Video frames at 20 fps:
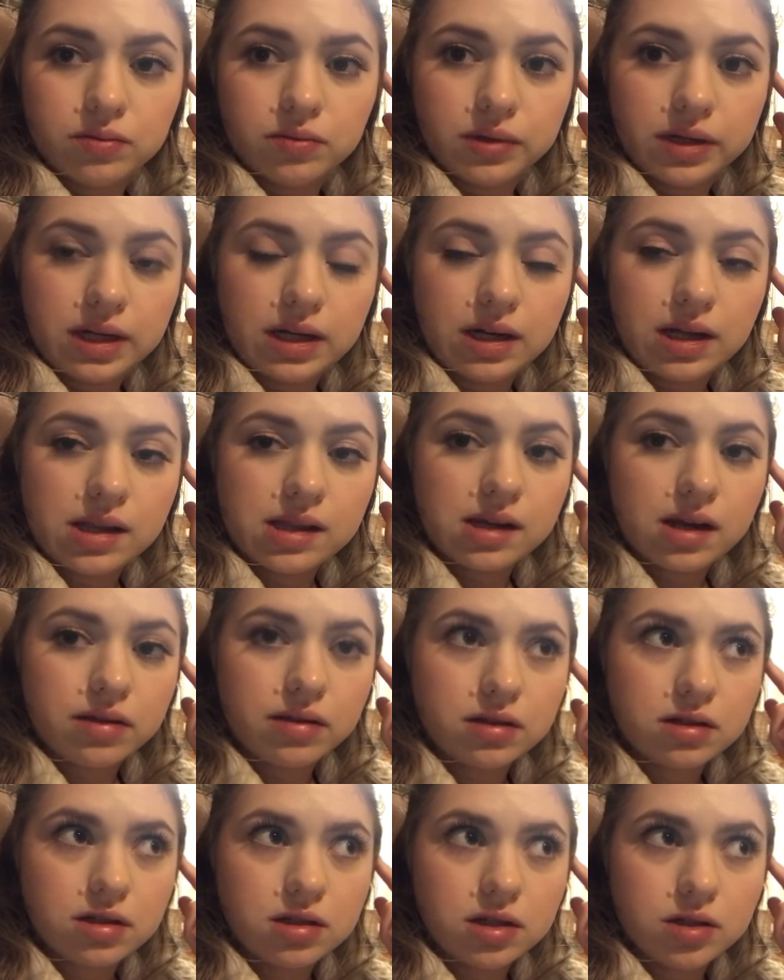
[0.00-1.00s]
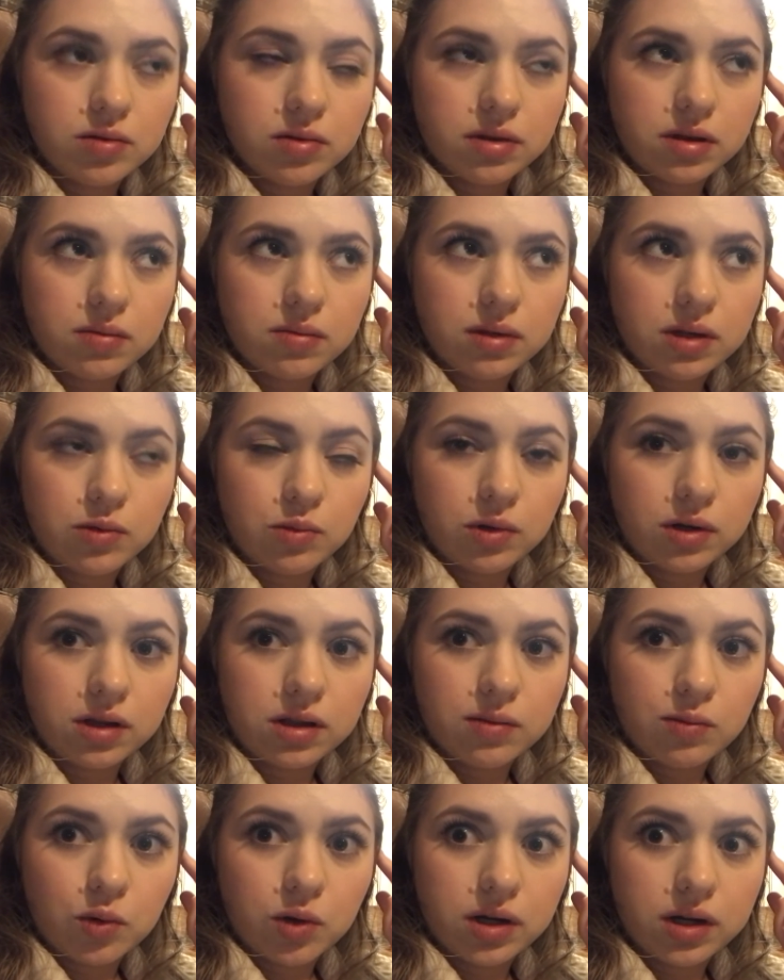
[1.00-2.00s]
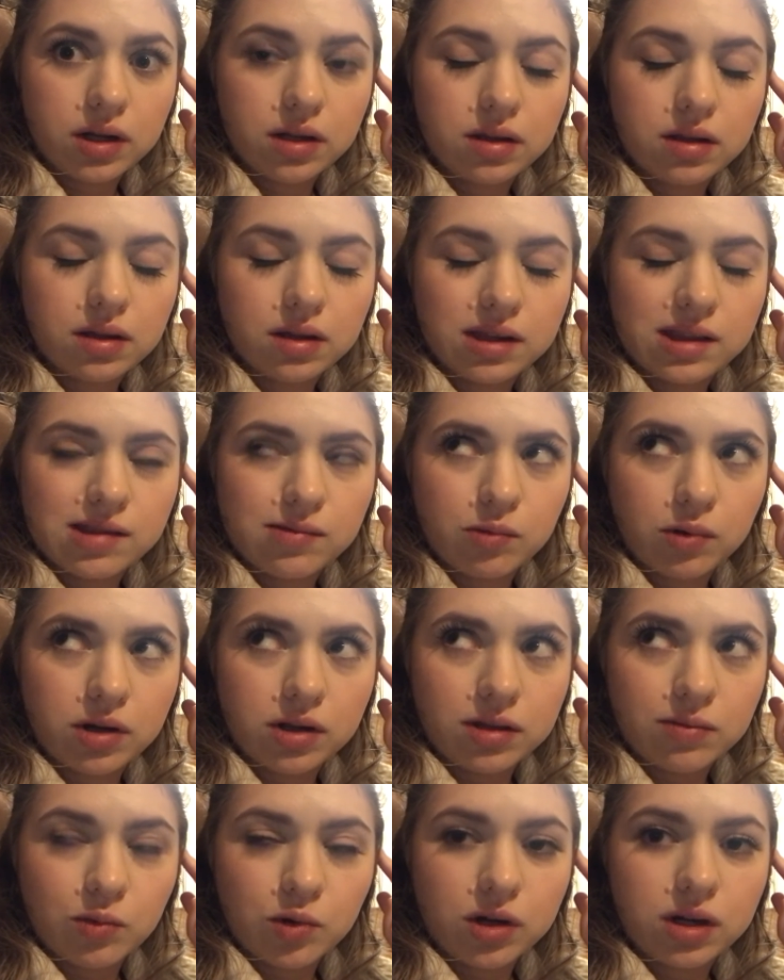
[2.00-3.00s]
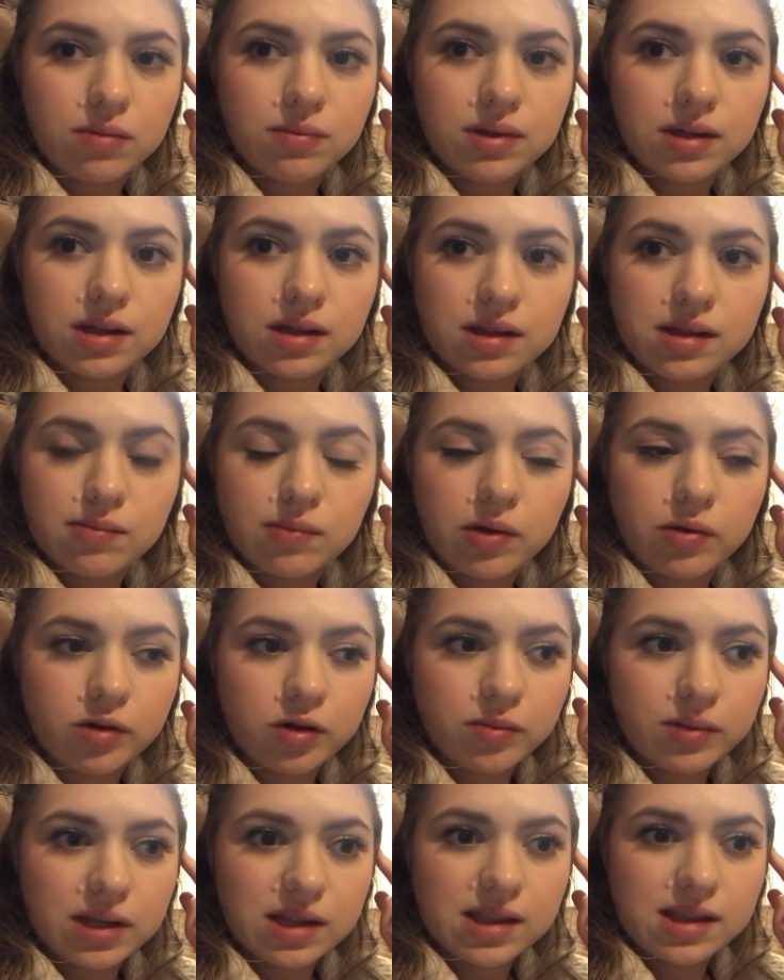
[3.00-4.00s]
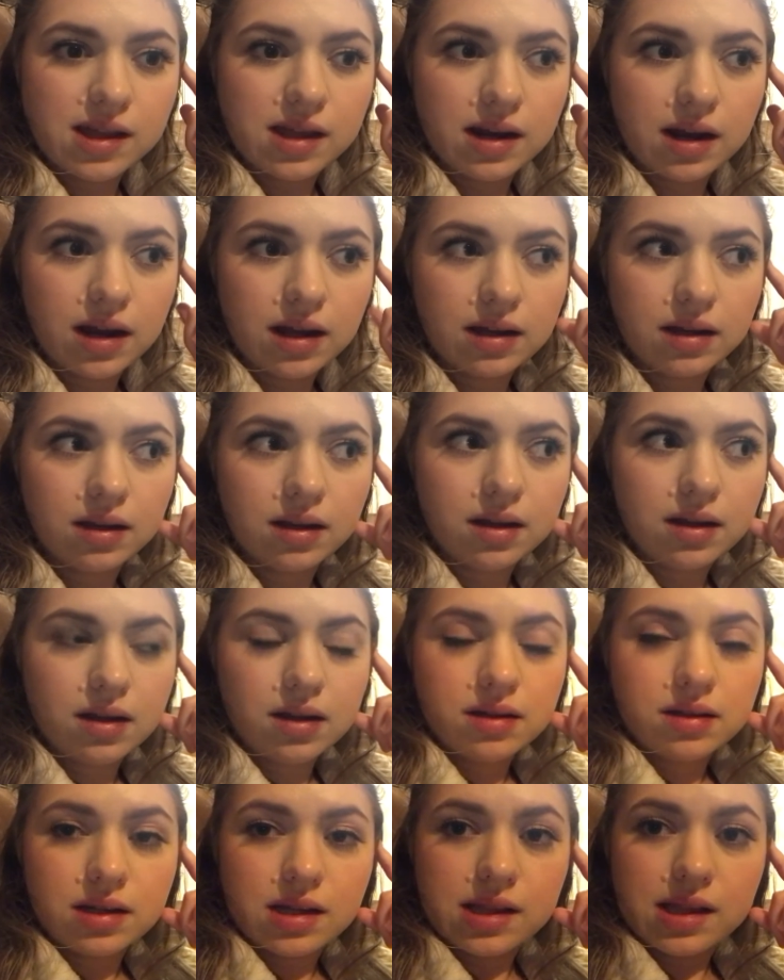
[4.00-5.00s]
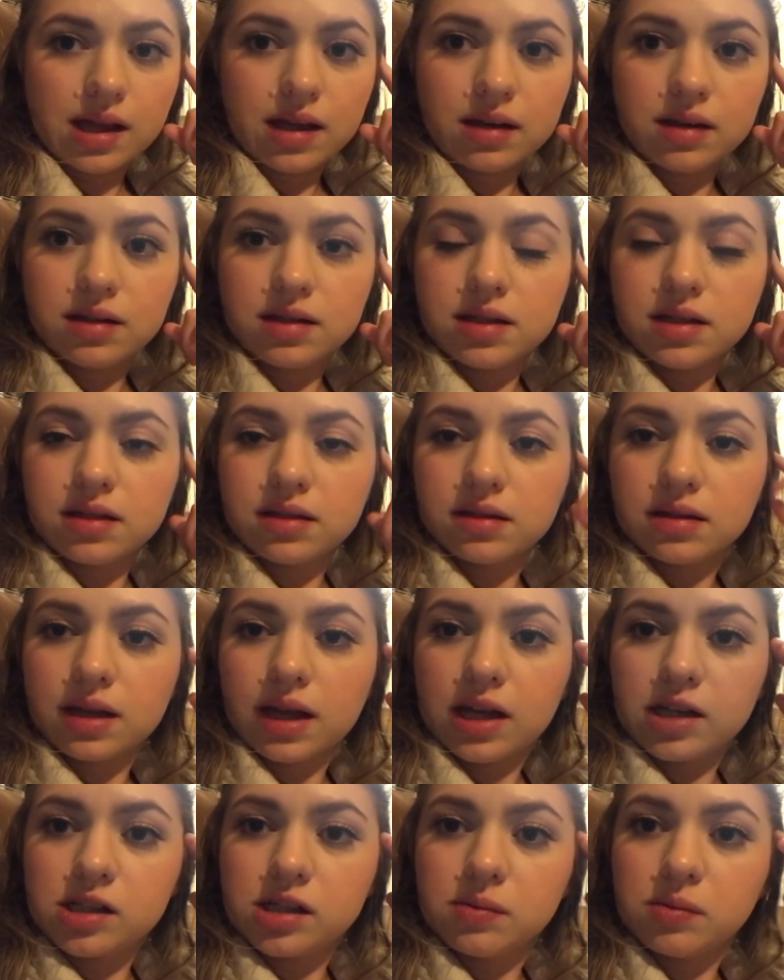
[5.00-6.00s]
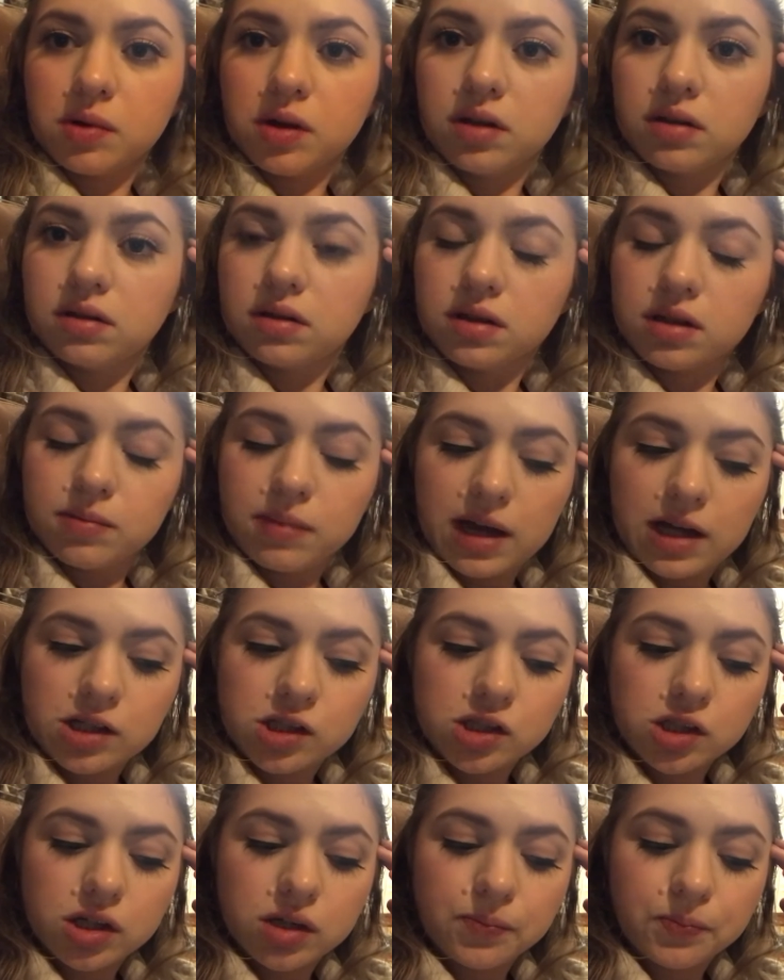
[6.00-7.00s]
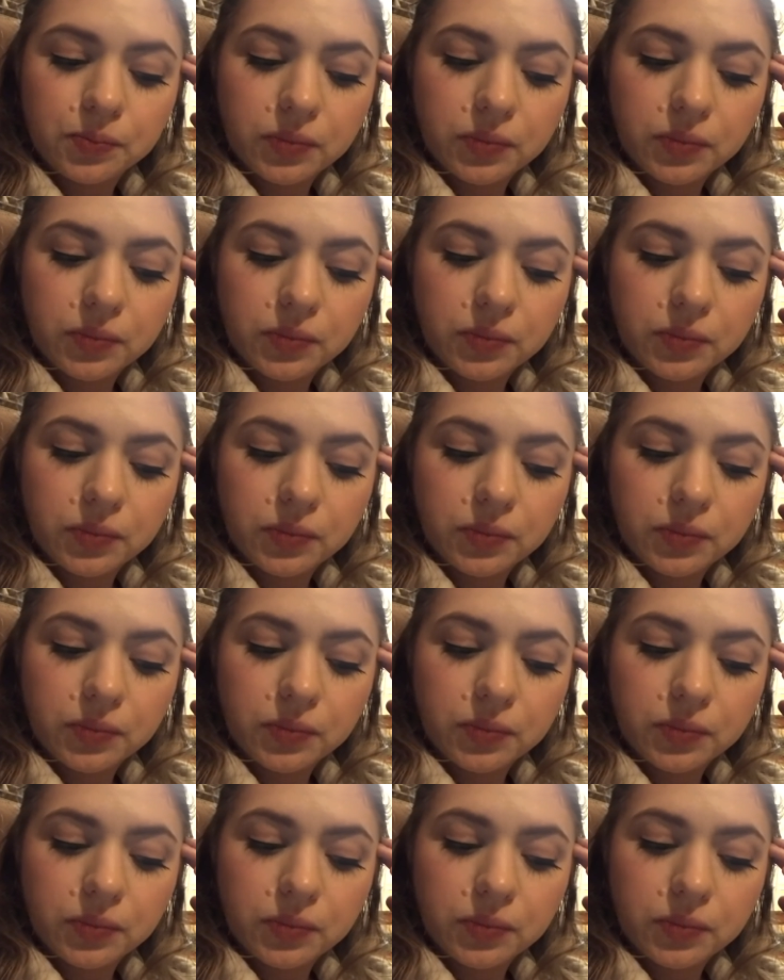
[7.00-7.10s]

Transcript: reading has nothing to do with it being 1 a.m. It's 1 a.m. because my roommates and I decided to catch up on The Bachelor.